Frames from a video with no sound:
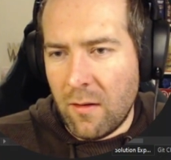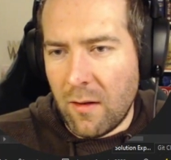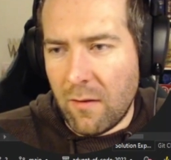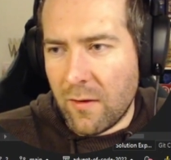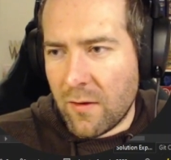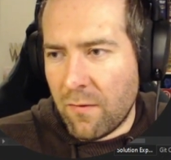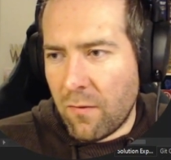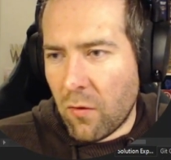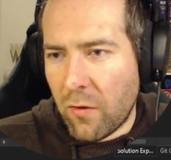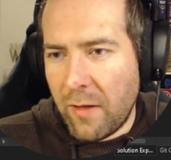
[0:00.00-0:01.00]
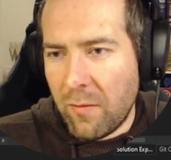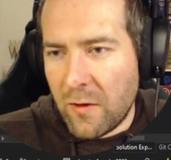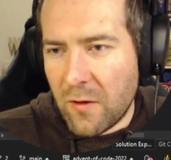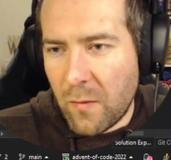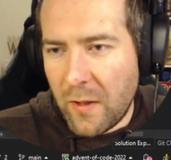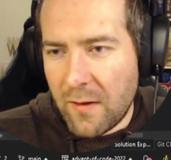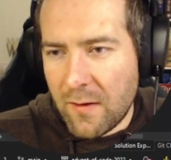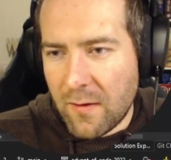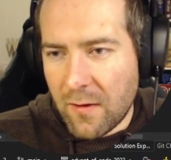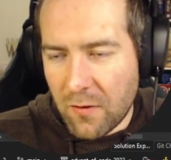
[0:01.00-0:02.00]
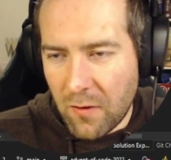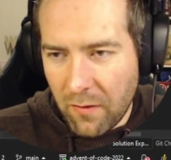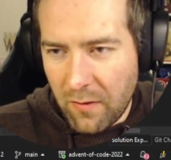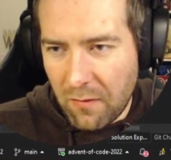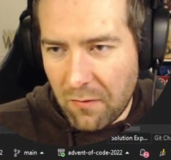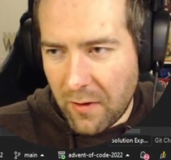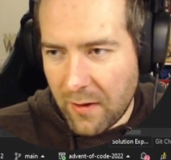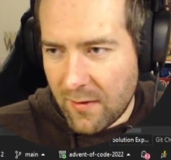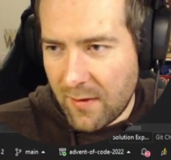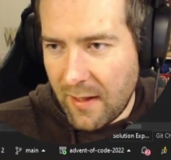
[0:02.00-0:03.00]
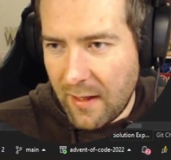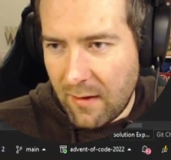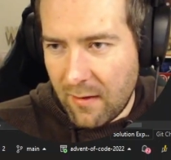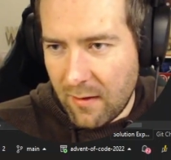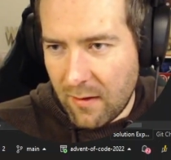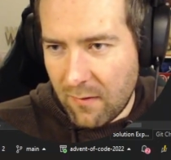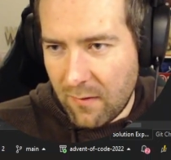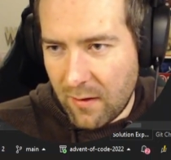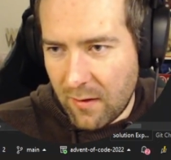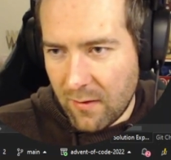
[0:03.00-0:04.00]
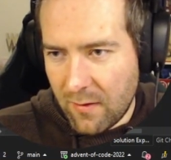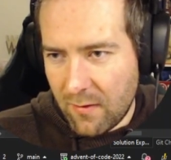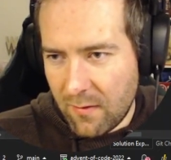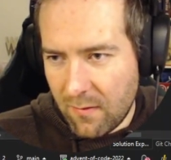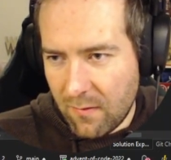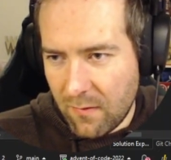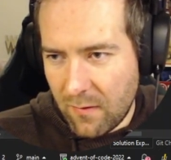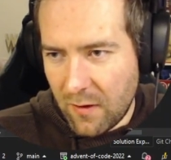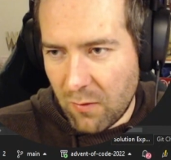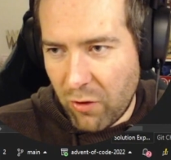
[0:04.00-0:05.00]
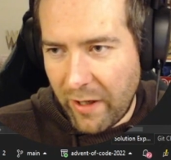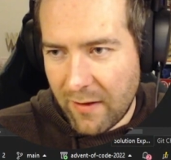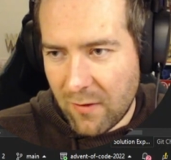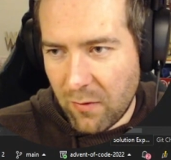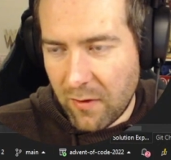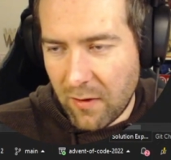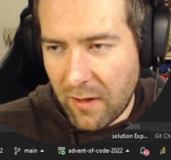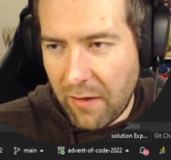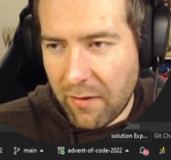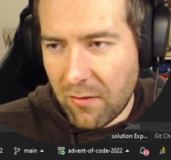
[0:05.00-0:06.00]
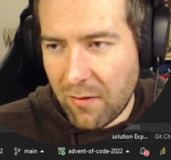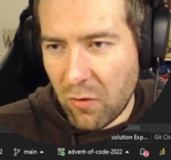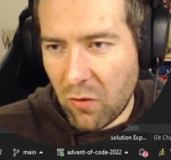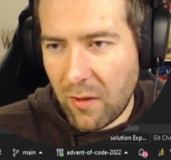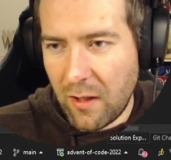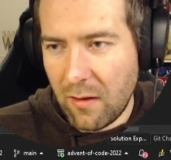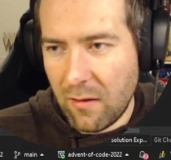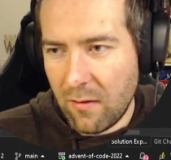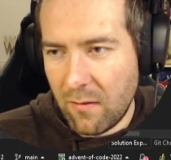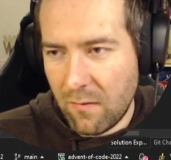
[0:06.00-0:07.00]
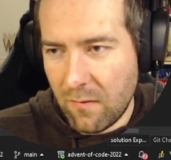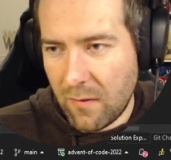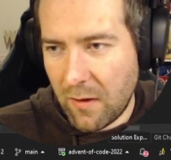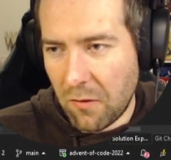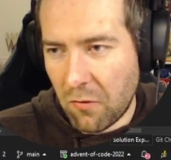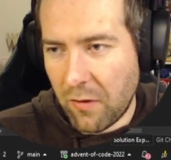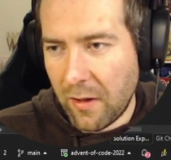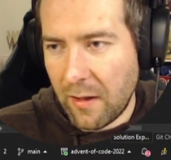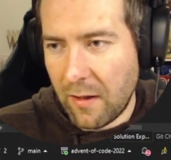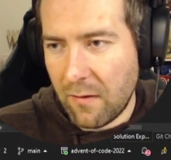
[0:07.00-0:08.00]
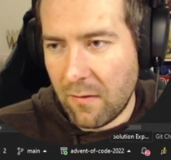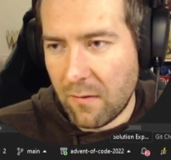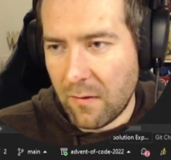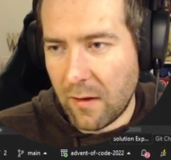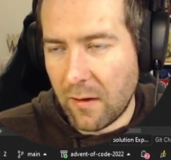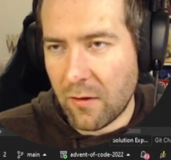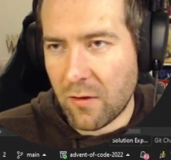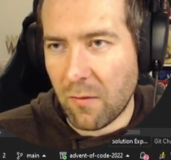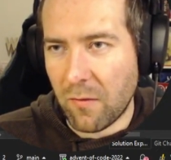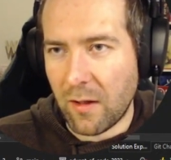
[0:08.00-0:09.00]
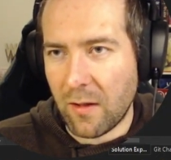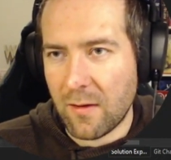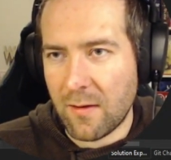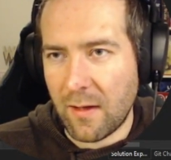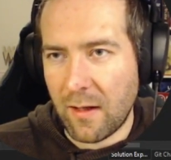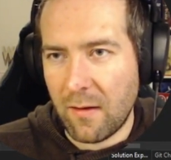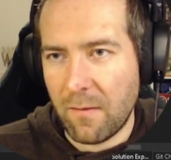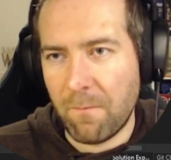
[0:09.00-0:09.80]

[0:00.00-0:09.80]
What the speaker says: If it's 4 empty spaces, there's nothing for that stack. And if there's these brackets with a character in between and trailing, then there's something in that stack.